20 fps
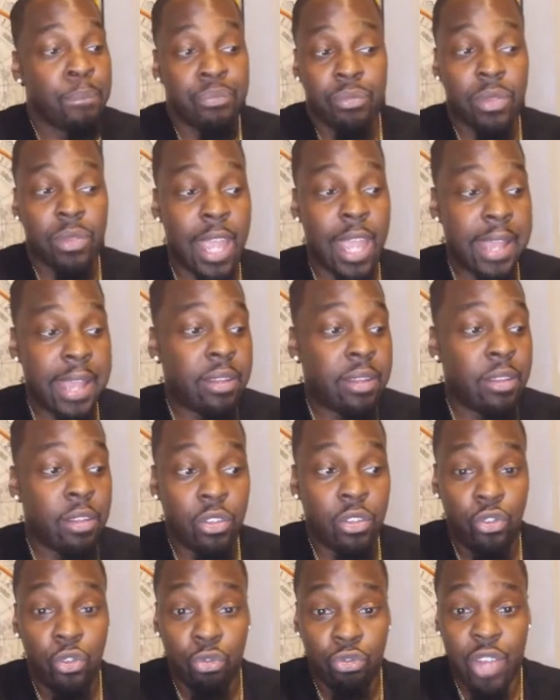And
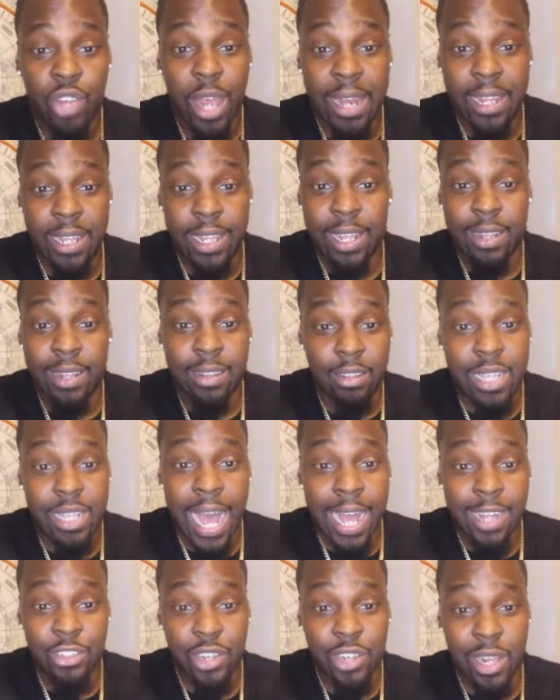you trying to get,
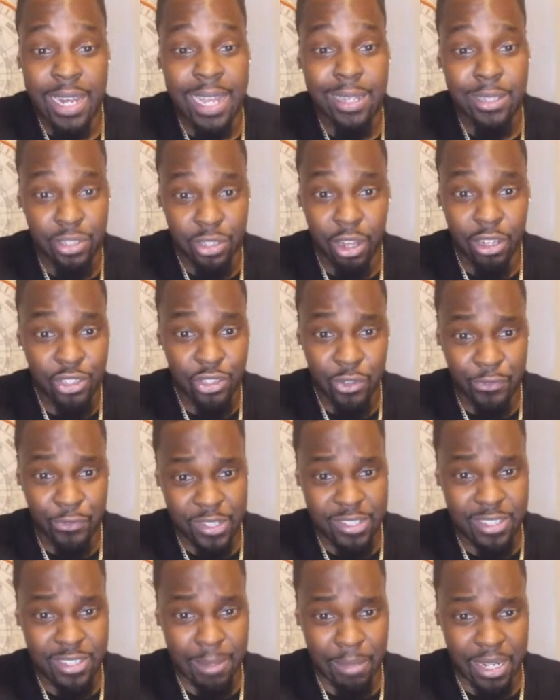God trying to exalt you for
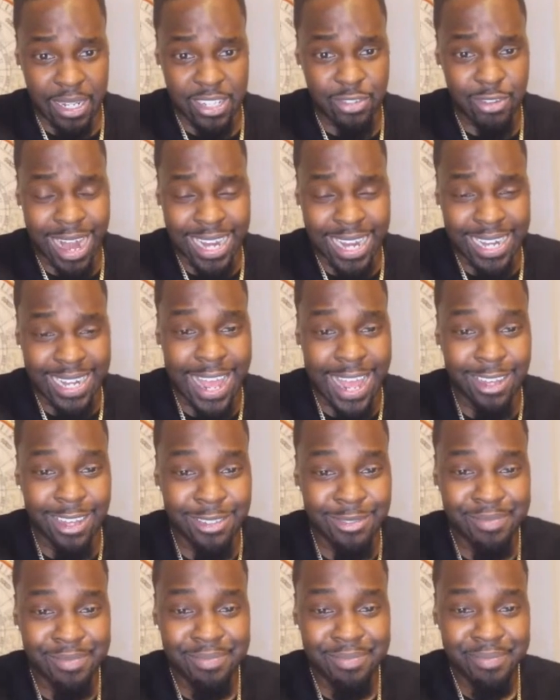some of this right now.
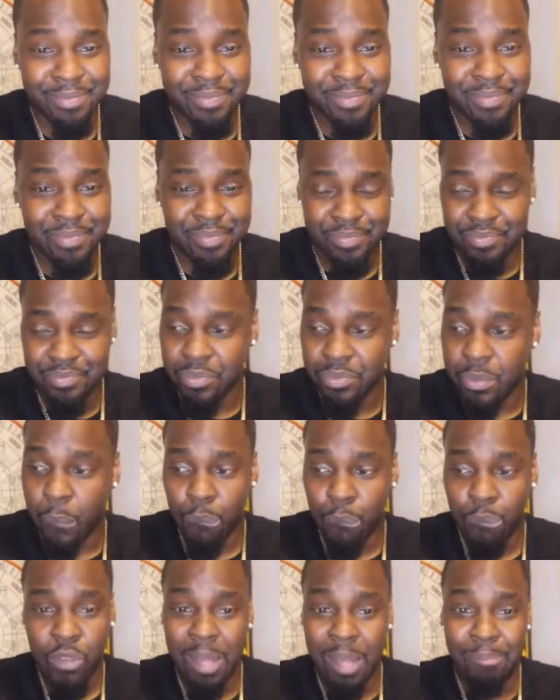
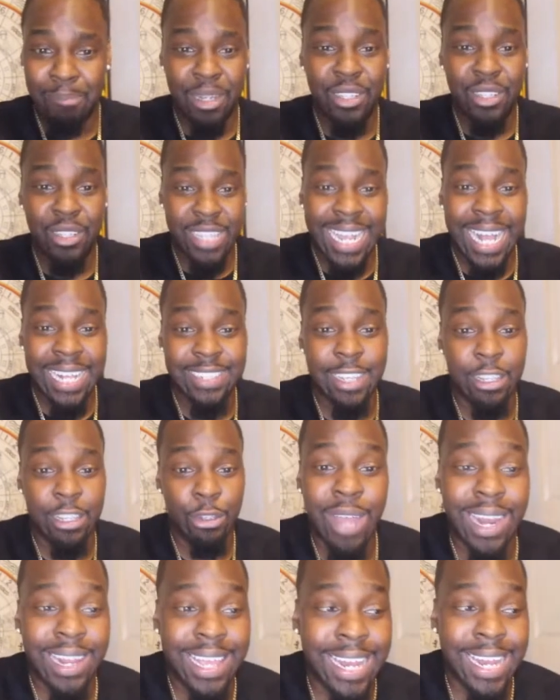But like I said, you
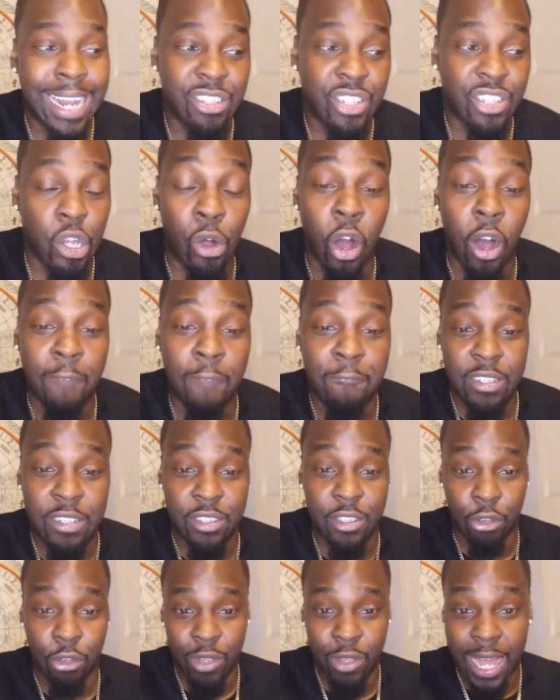got to get out your office,
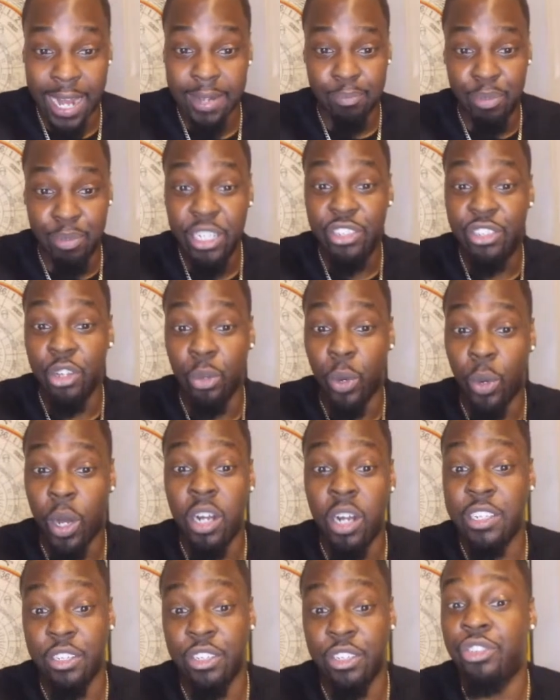though. You got to preach the word
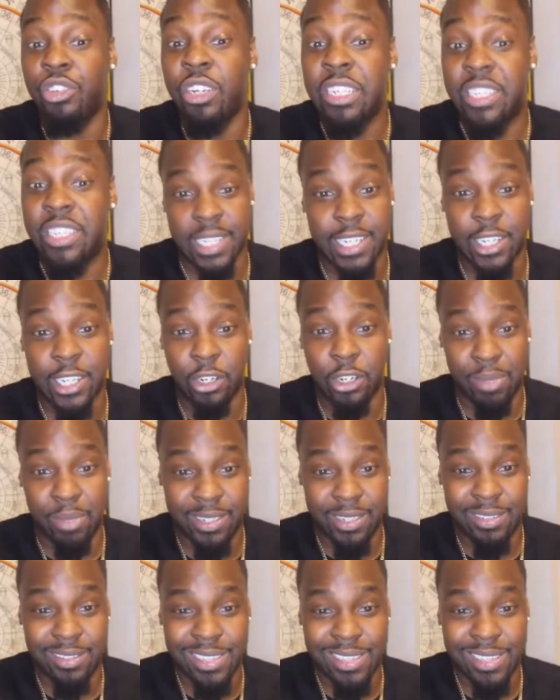in the streets a little bit.
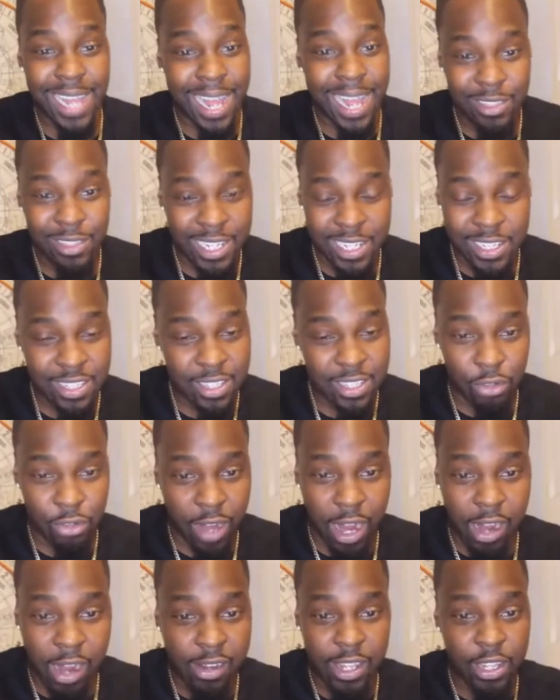Niggas
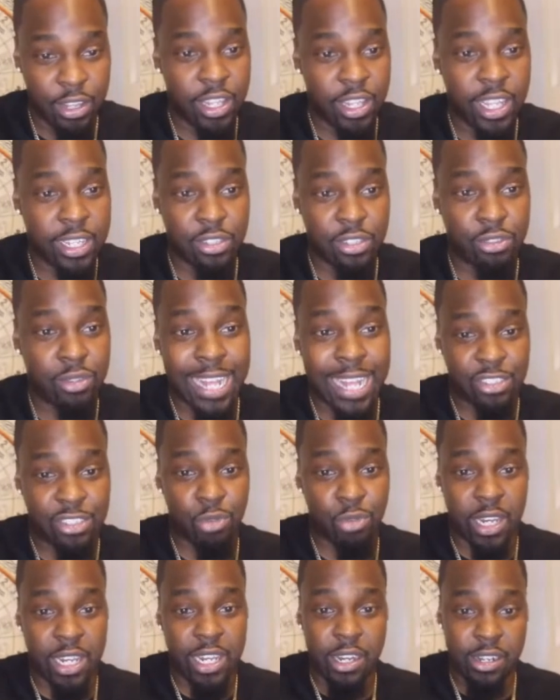do not just
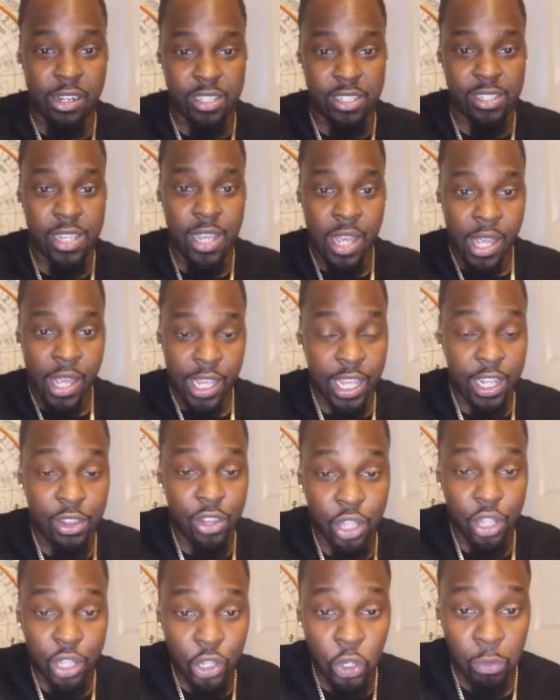want to hear this in
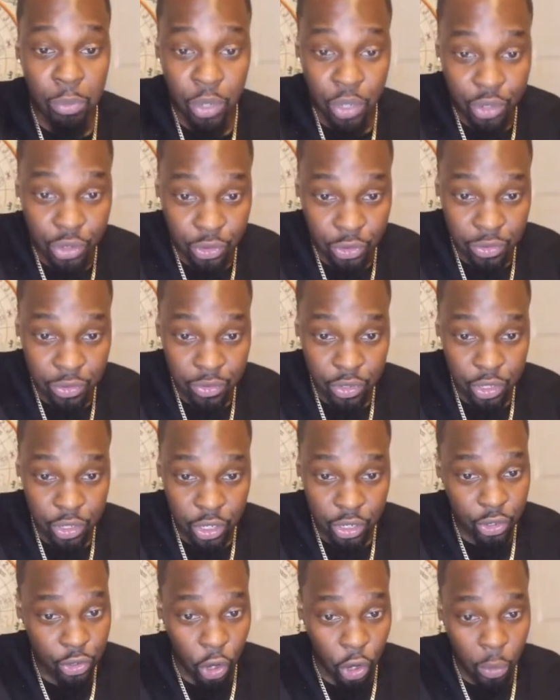the cubicle. Your
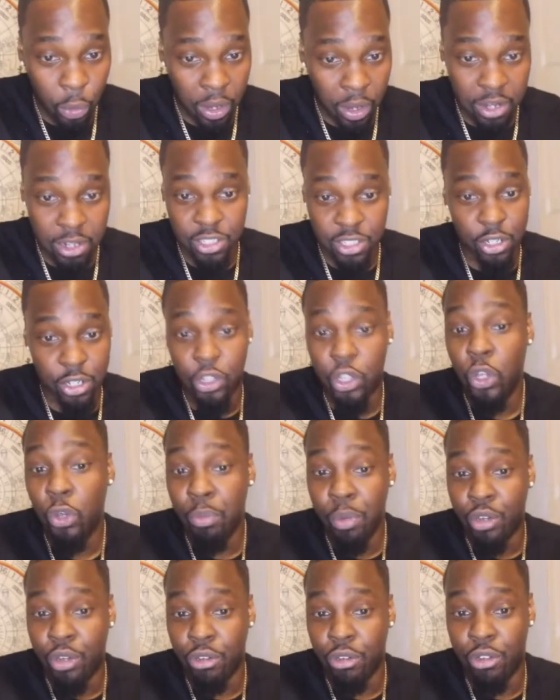coworkers in a
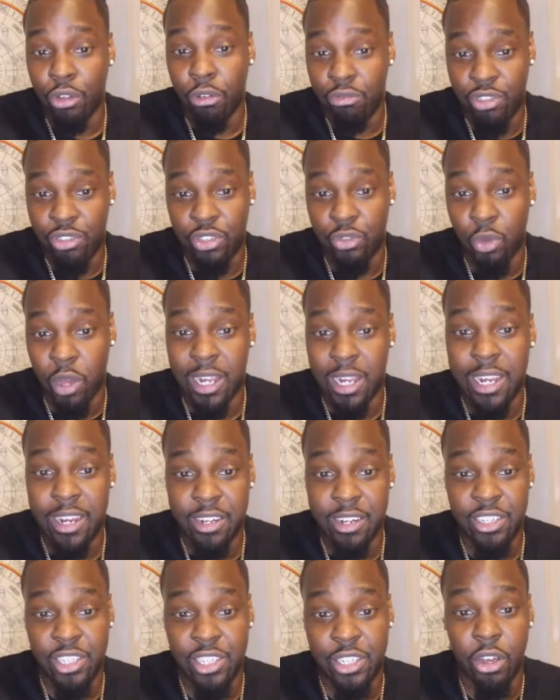cubicle don't just want to hear
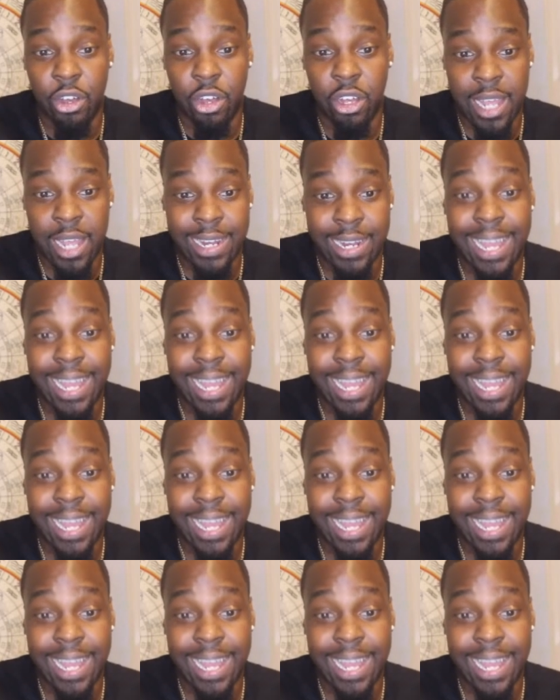this shit all day.